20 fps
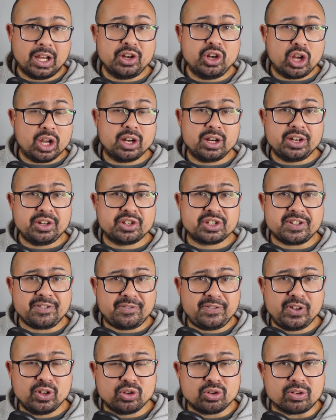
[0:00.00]
not only does it
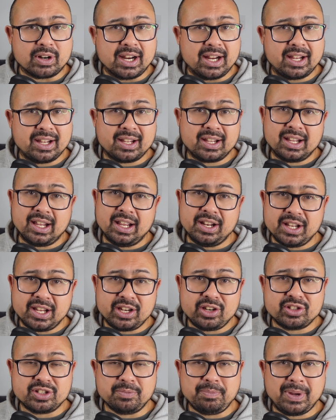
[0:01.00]
feel great, and they
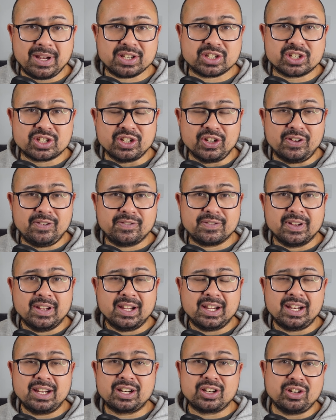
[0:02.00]
use the best stuff,
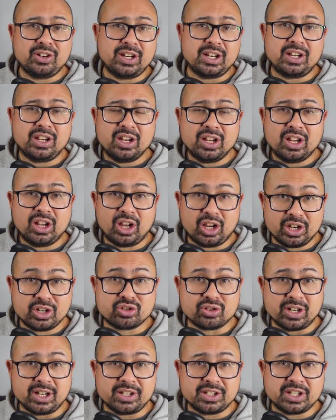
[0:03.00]
including
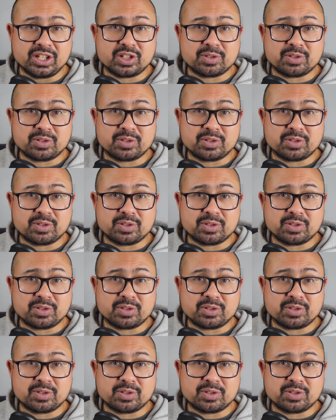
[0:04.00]
hydraulic disc